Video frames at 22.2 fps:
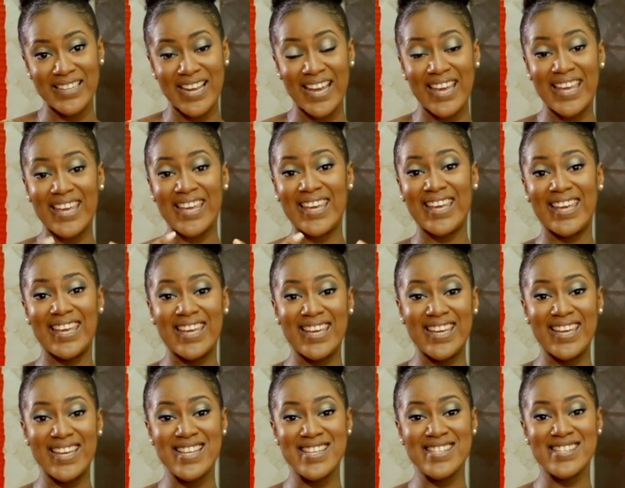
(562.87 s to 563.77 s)
He
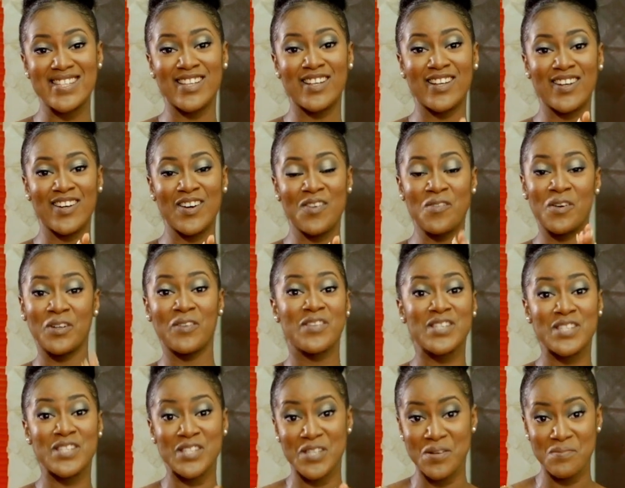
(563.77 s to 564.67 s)
is one of
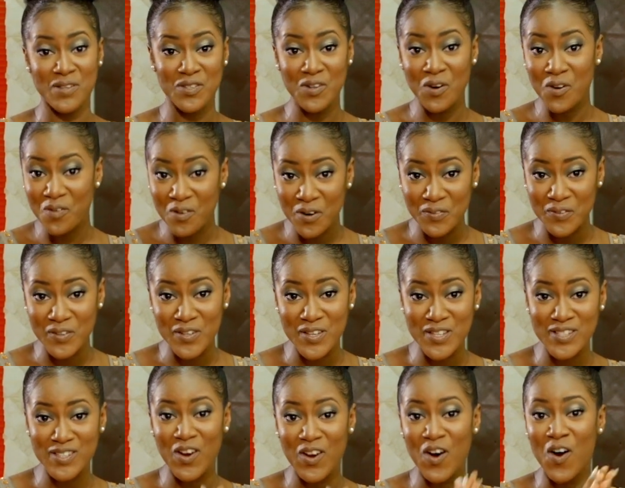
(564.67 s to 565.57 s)
the
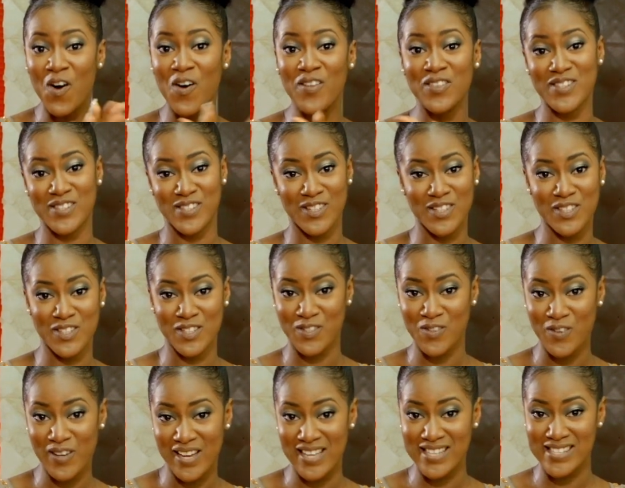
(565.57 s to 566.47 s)
cinematographers on the Zeelicious
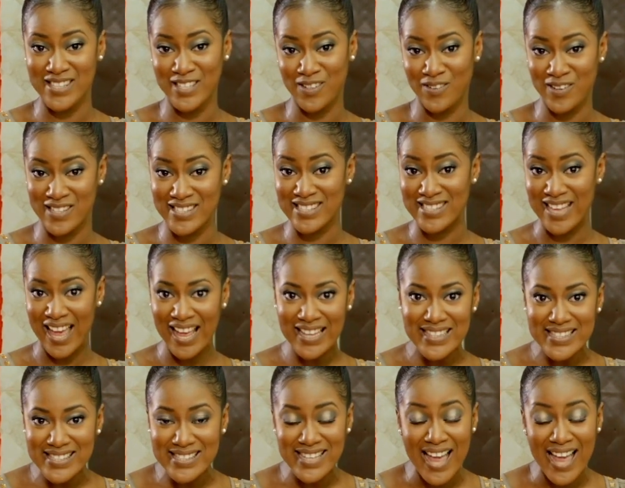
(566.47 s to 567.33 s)
Cooking Series set.